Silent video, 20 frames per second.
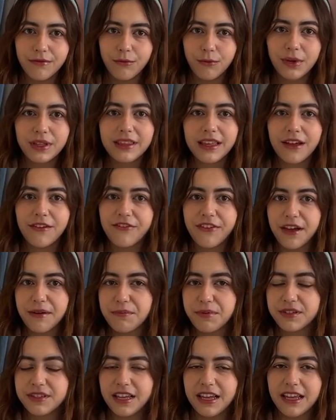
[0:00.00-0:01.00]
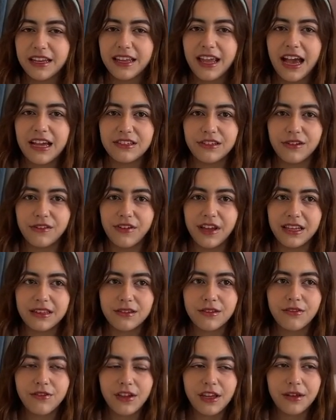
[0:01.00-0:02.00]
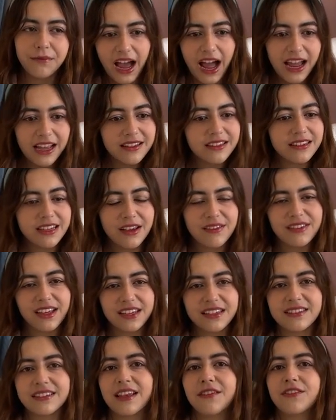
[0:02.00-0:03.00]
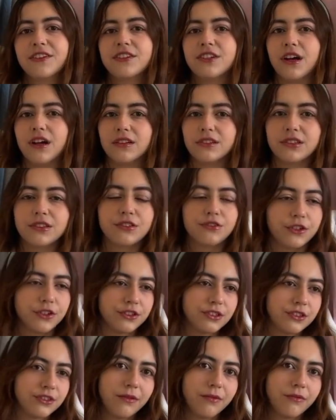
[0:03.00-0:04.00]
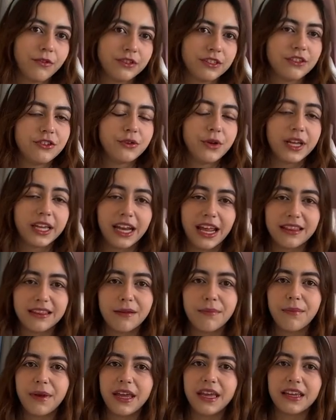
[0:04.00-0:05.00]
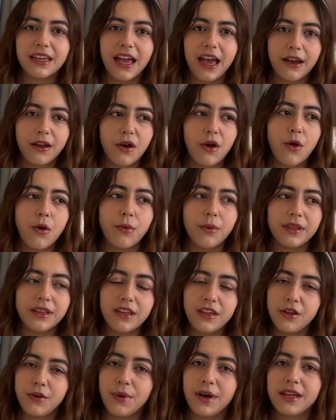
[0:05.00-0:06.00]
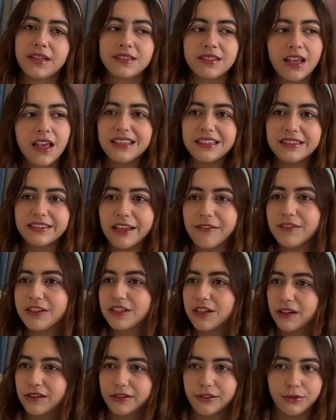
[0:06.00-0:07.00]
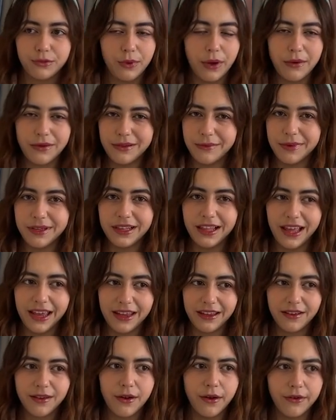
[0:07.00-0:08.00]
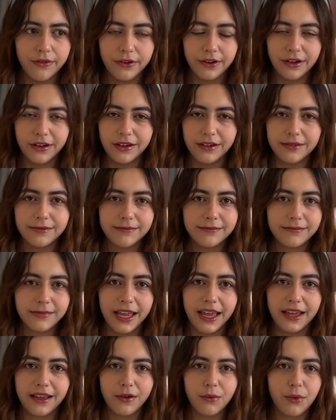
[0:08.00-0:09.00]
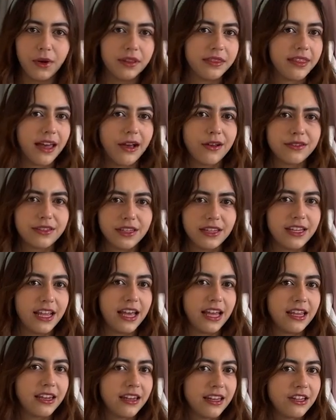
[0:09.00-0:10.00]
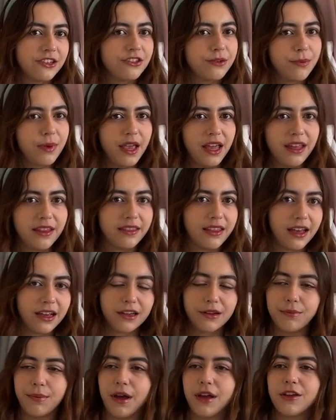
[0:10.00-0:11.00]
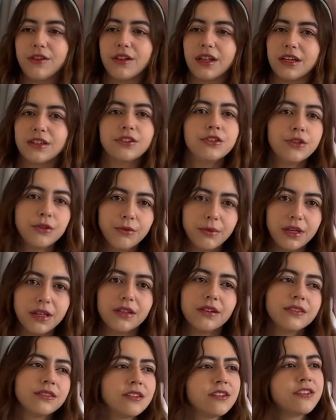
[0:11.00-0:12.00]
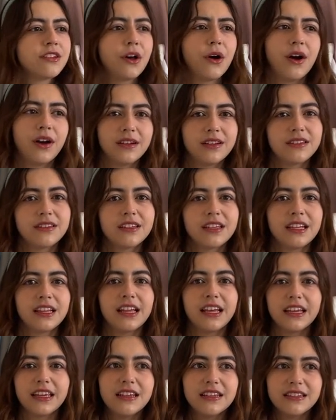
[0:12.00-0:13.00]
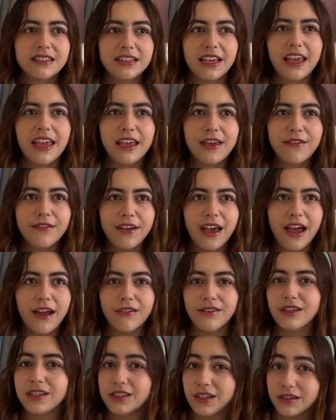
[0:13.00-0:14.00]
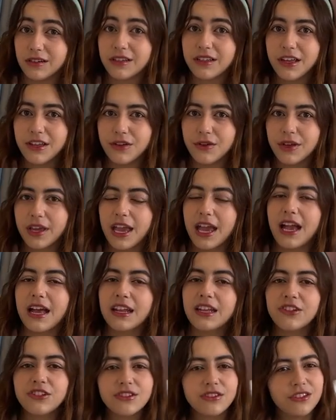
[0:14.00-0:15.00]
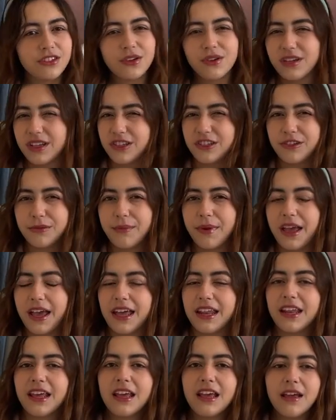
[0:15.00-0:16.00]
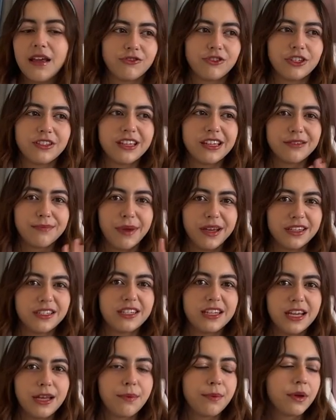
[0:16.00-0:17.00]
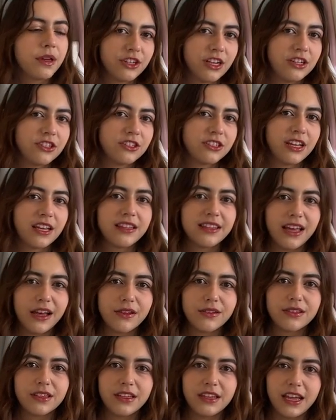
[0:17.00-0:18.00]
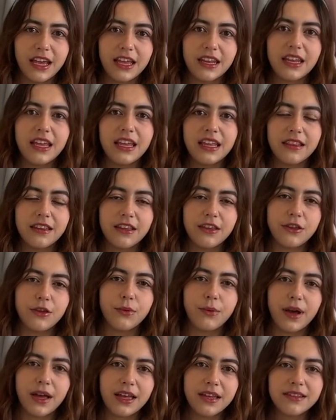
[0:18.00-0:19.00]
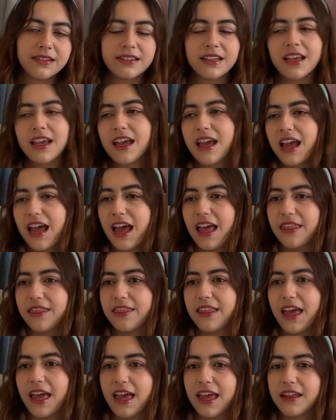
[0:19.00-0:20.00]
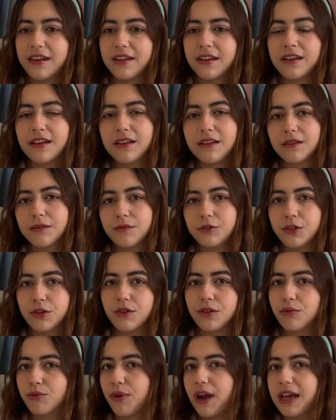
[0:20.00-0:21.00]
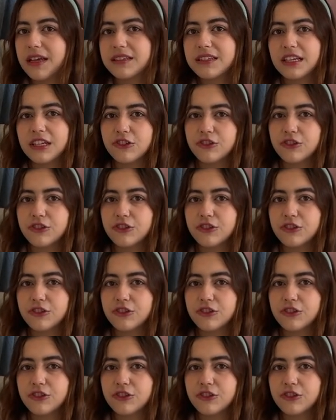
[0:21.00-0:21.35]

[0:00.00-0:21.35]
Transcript: with that 5% cash advance fee, I saved like $7 versus doing it at the bank at home in the US. $7, what would be like over like 1,000 yen in Japan? That could buy you like 2 meals. So honestly, like, save every dollar that you can and just do it in Japan. Just as my tip, change 10,000 yen in the US and then do the rest in